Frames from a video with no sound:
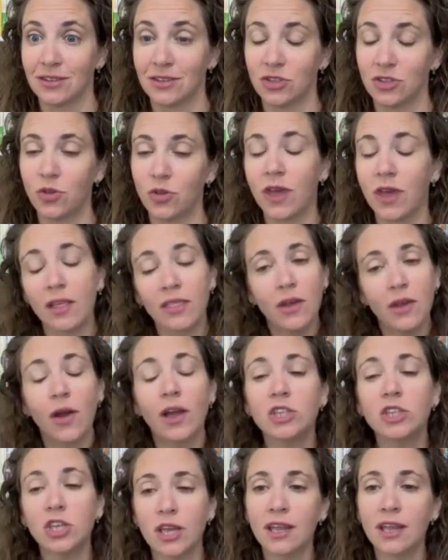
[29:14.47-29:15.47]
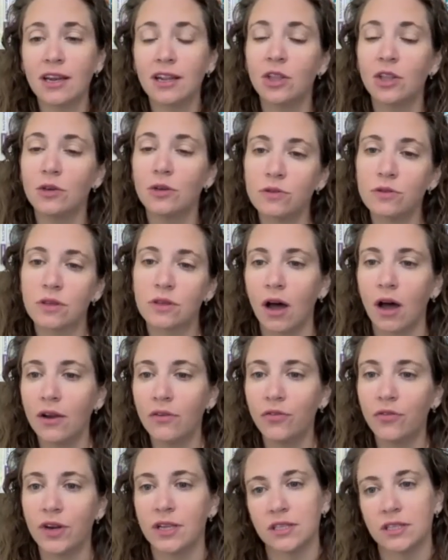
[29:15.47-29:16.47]
So they actually can lose
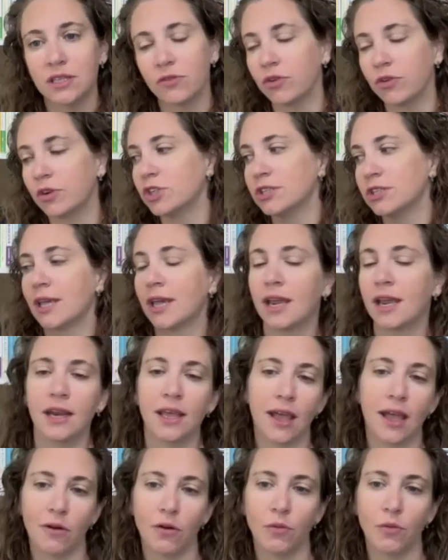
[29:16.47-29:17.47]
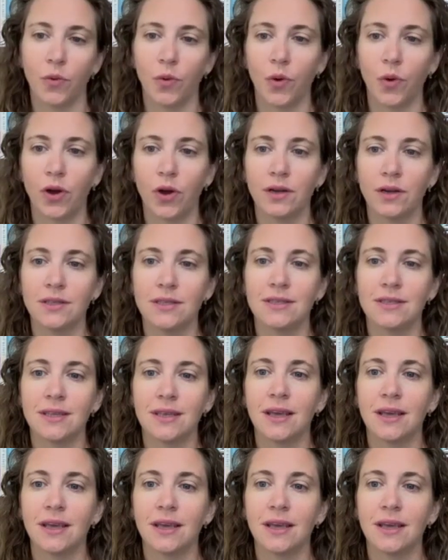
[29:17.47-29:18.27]
confidence if you're just handing out awards.